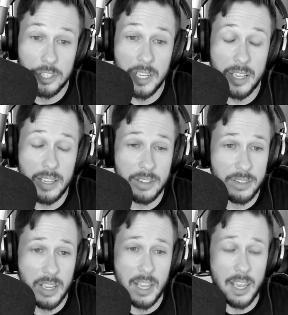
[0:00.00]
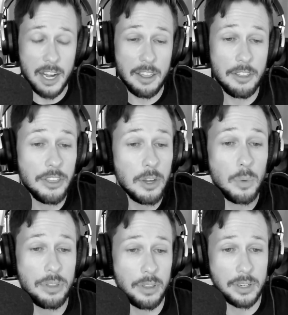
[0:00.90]
She is. And I think
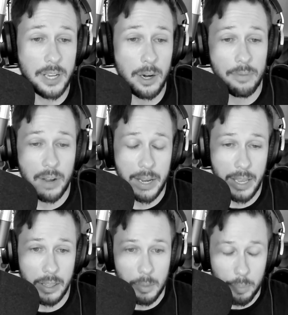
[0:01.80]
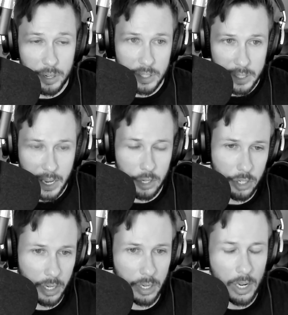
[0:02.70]
with a terrifying alien
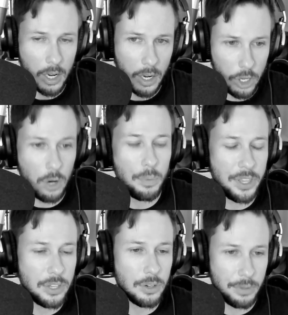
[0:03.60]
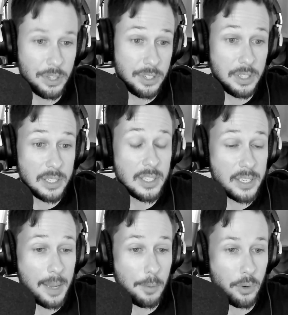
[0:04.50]
presentation, you know, these are this this is the
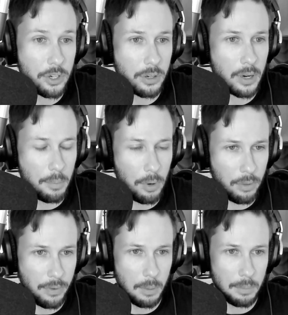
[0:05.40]
same creature in both mm -hmm.